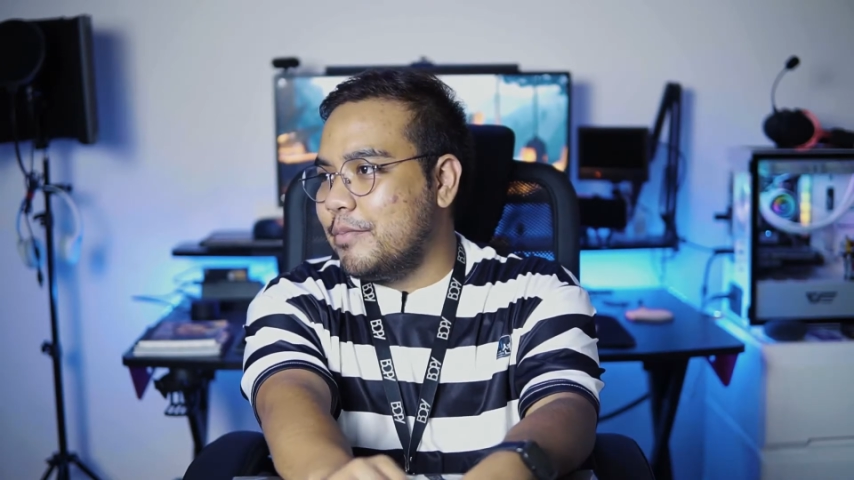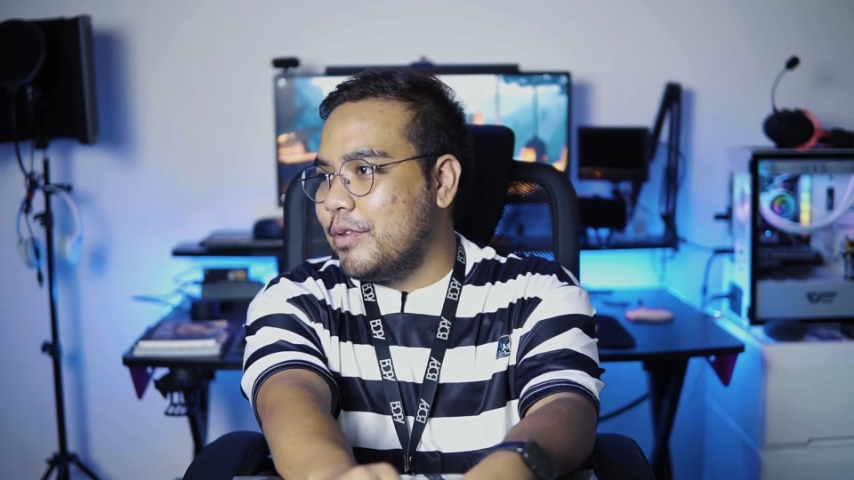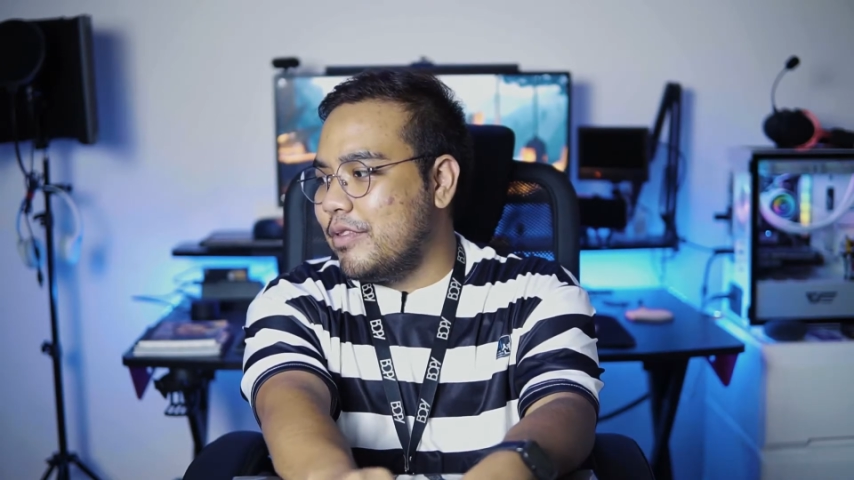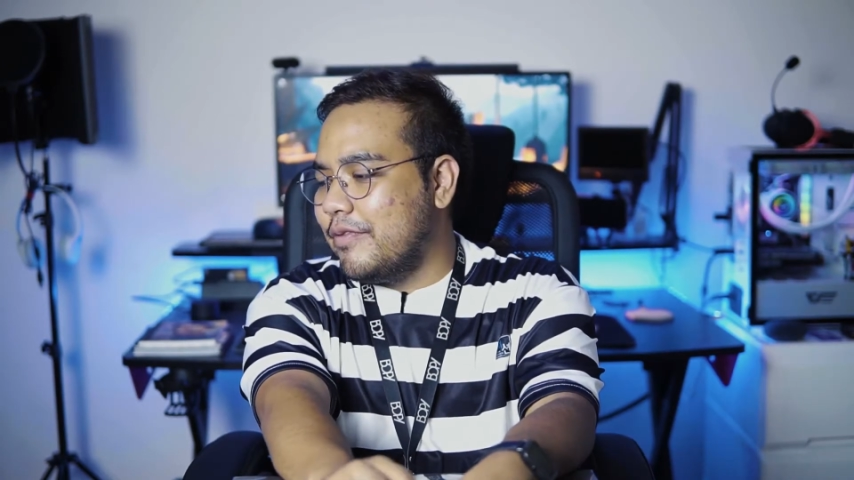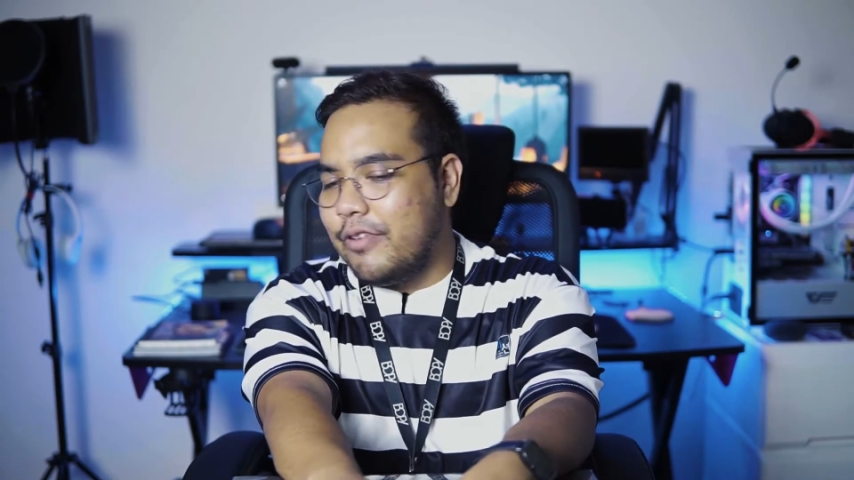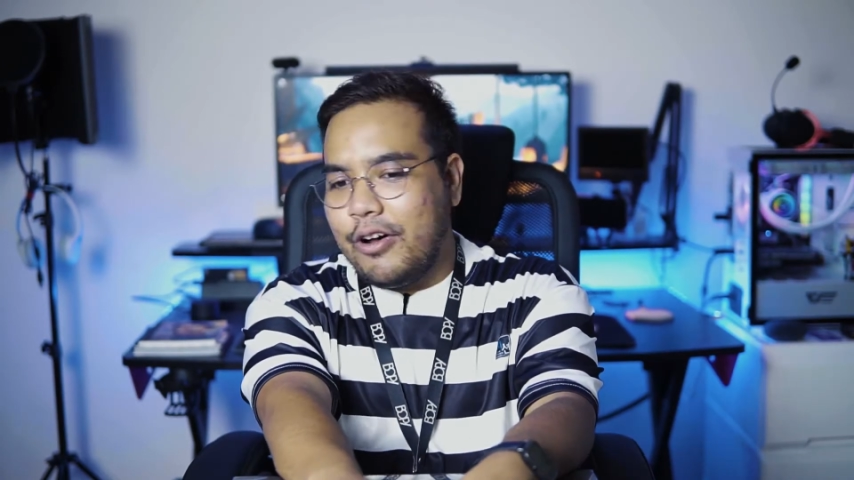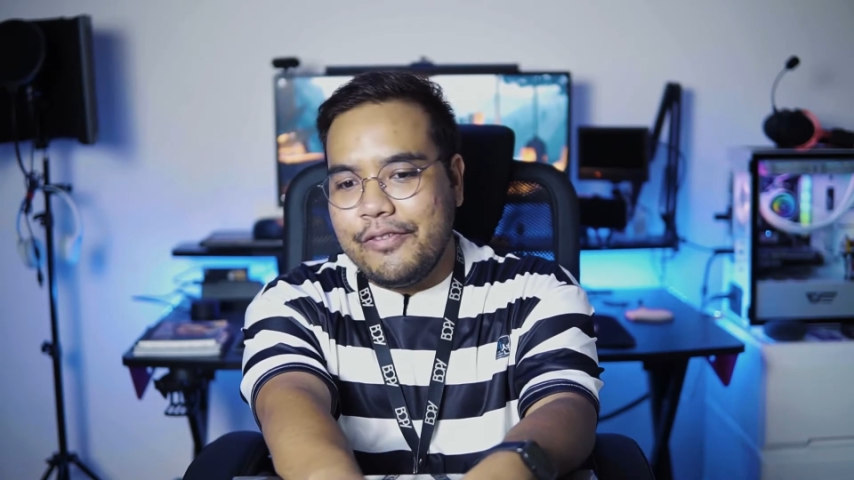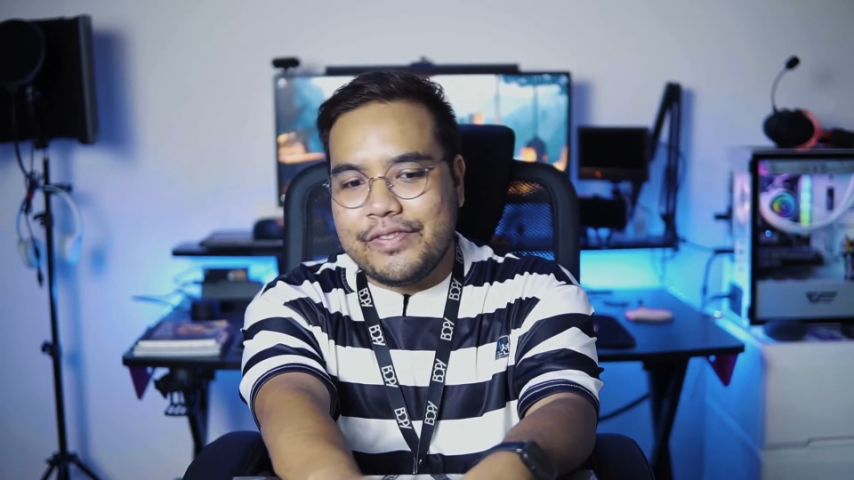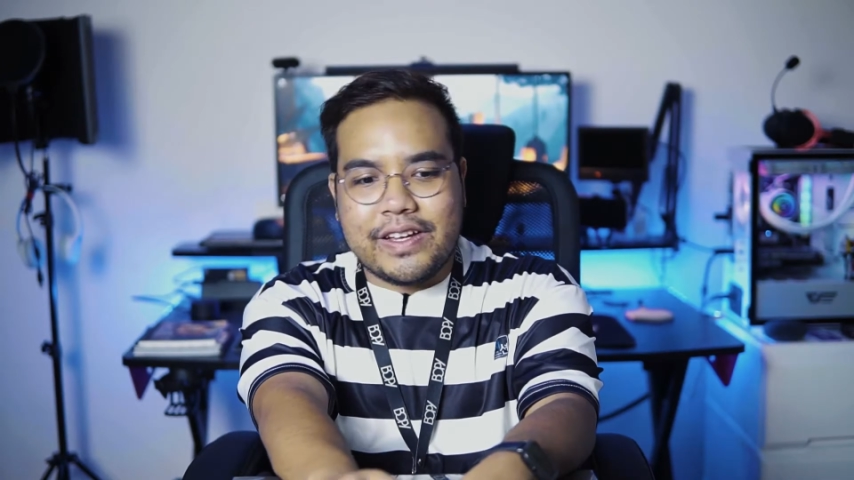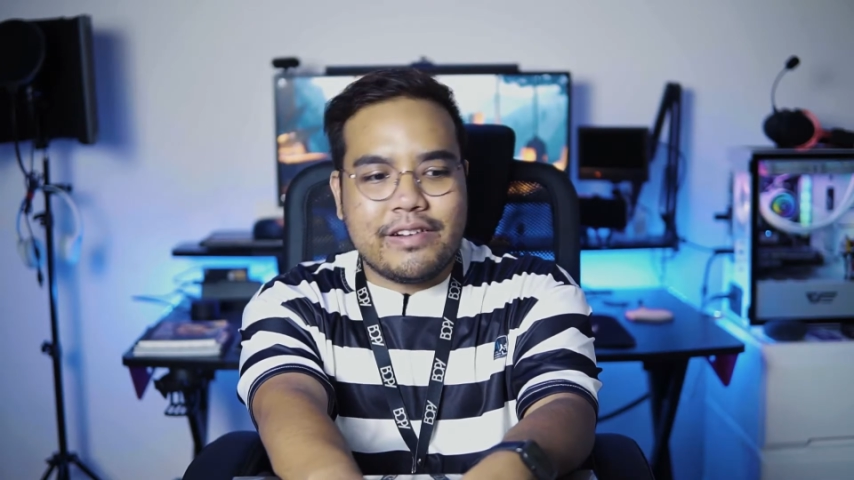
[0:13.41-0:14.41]
been
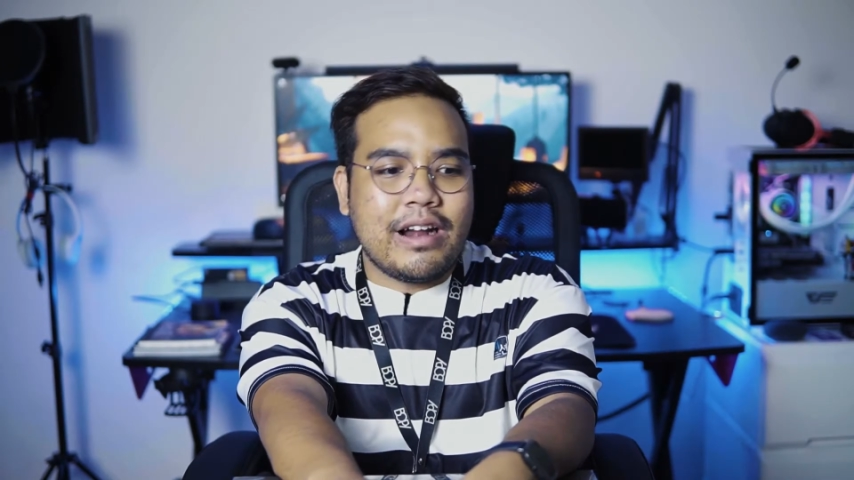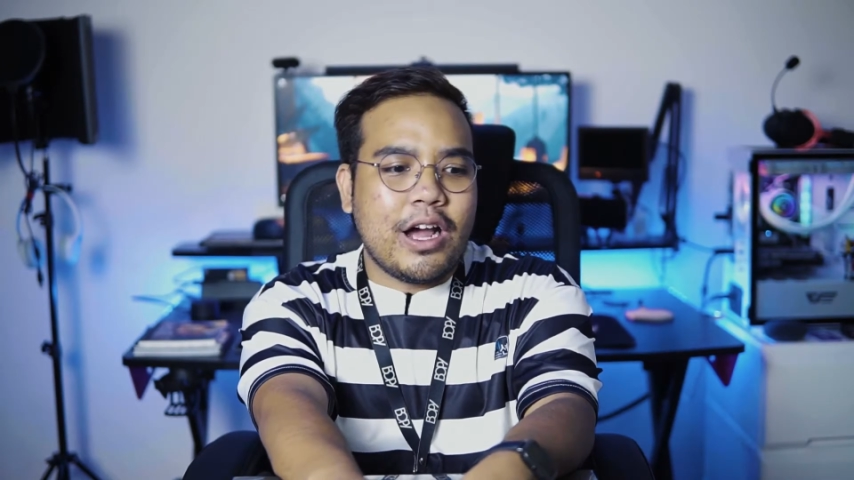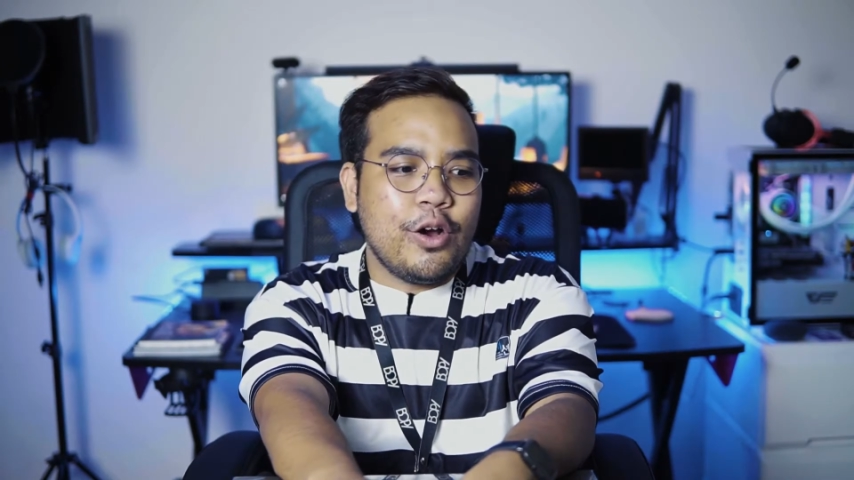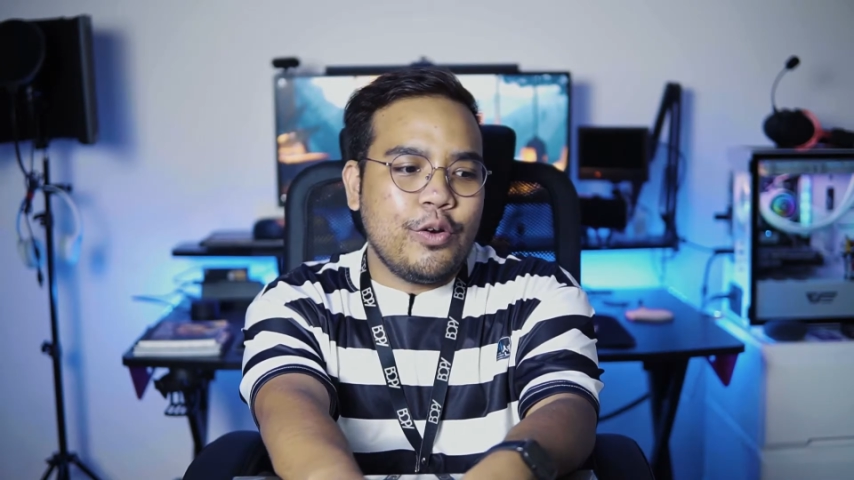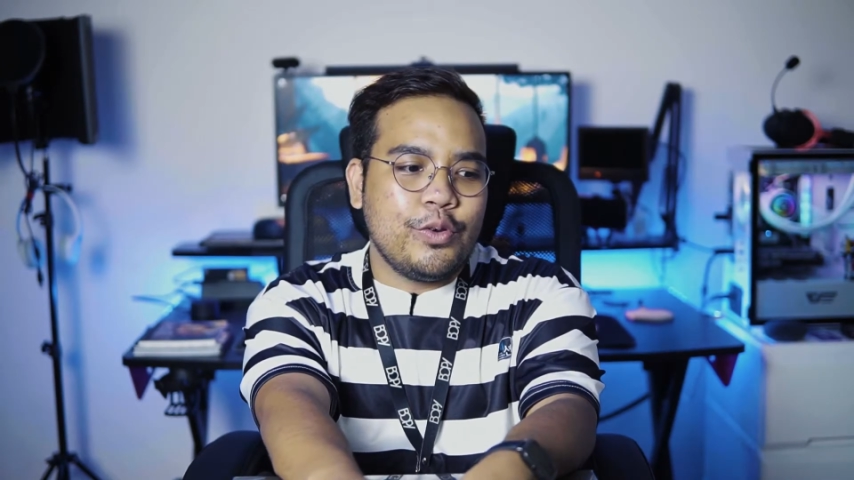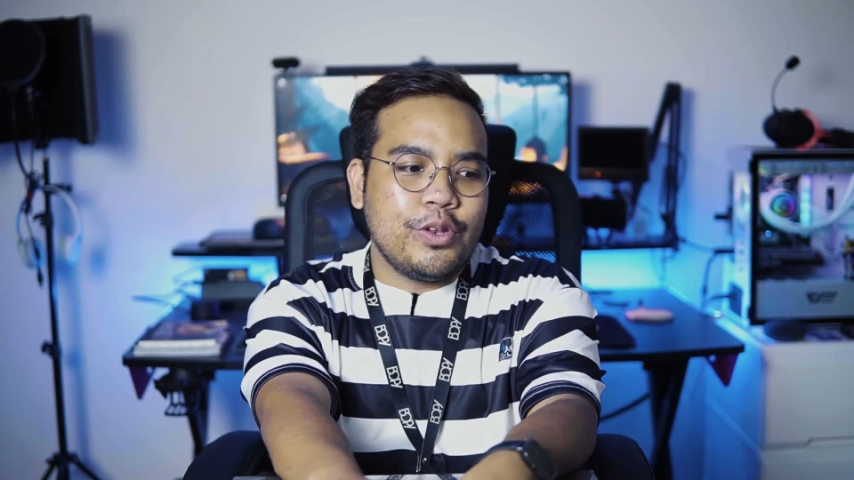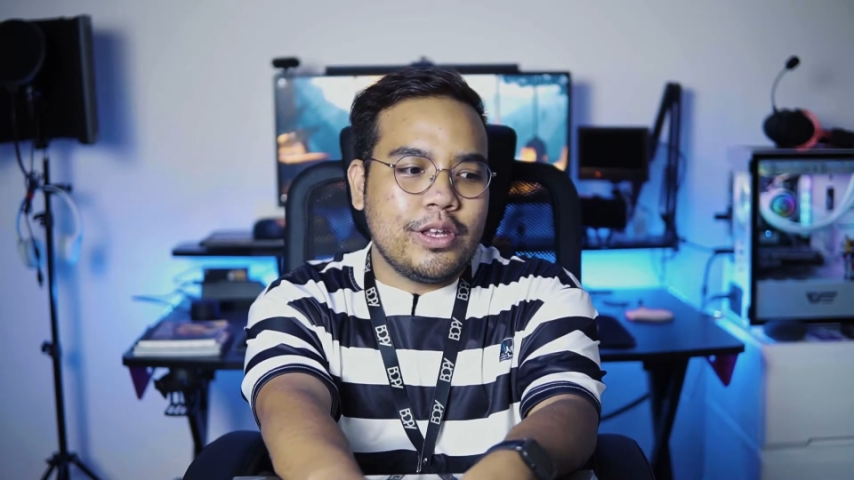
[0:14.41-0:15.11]
revolved around,